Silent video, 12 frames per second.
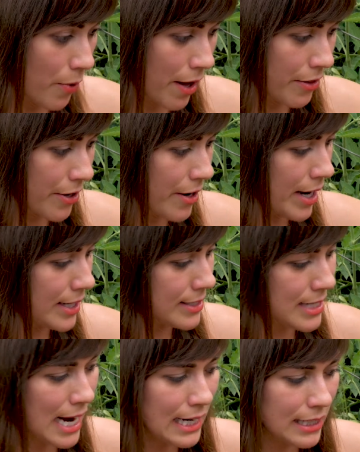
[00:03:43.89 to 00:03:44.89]
weather and
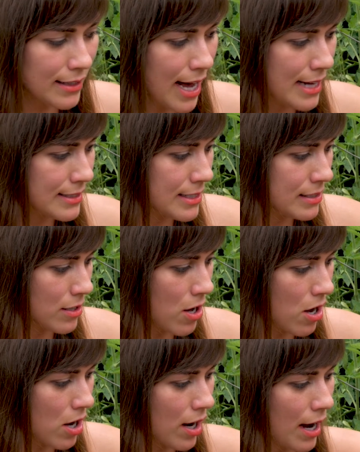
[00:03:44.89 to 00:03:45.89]
it's not going to last as
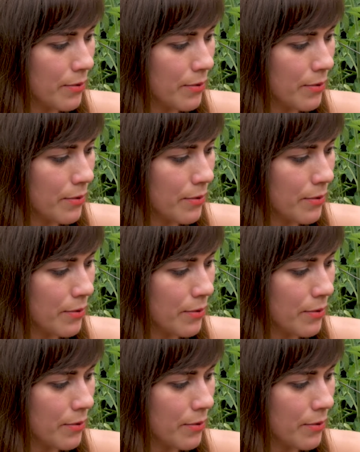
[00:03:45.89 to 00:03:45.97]
long,